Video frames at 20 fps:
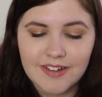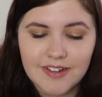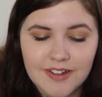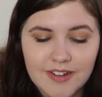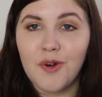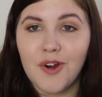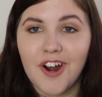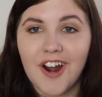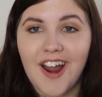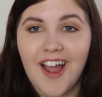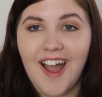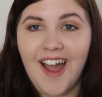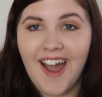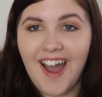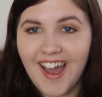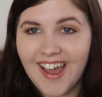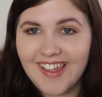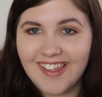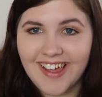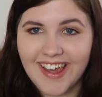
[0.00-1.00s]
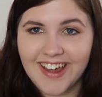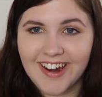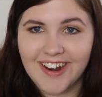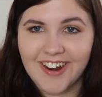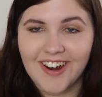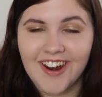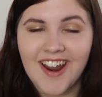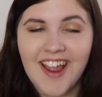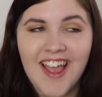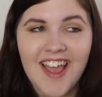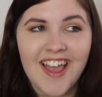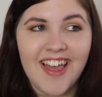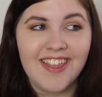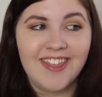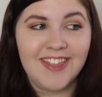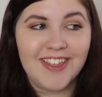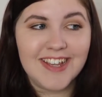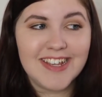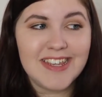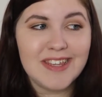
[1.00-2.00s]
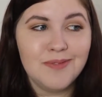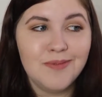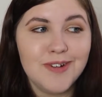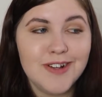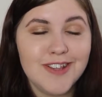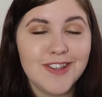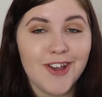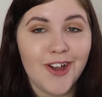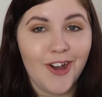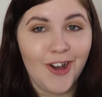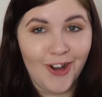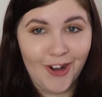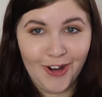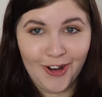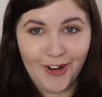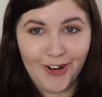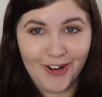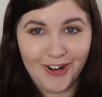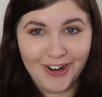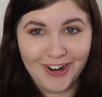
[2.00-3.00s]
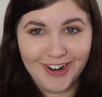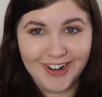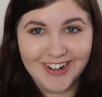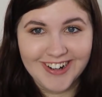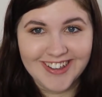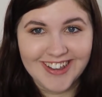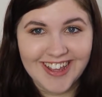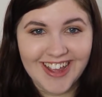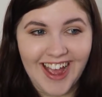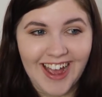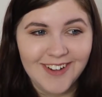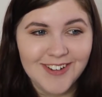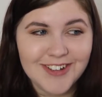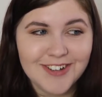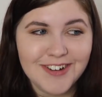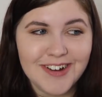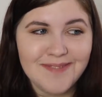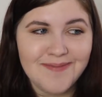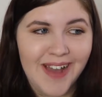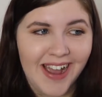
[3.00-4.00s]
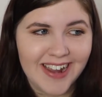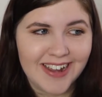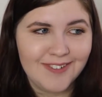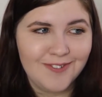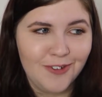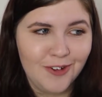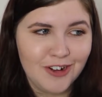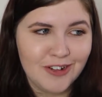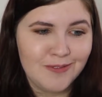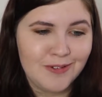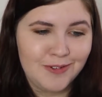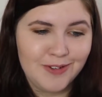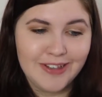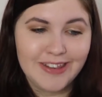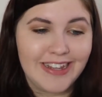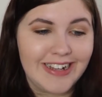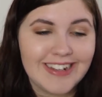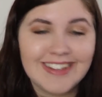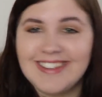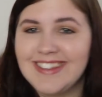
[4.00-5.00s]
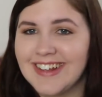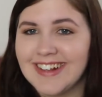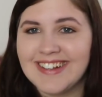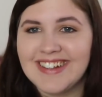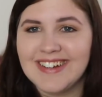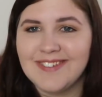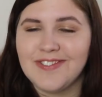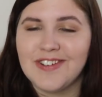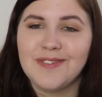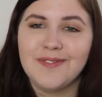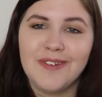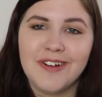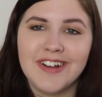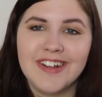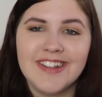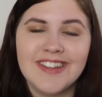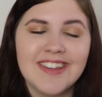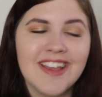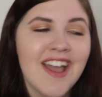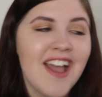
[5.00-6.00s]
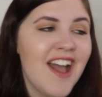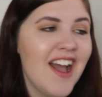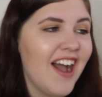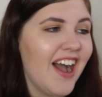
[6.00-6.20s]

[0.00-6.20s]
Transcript: For highlighter, this was hard. Like, I was going back and forth between like 6 different ones.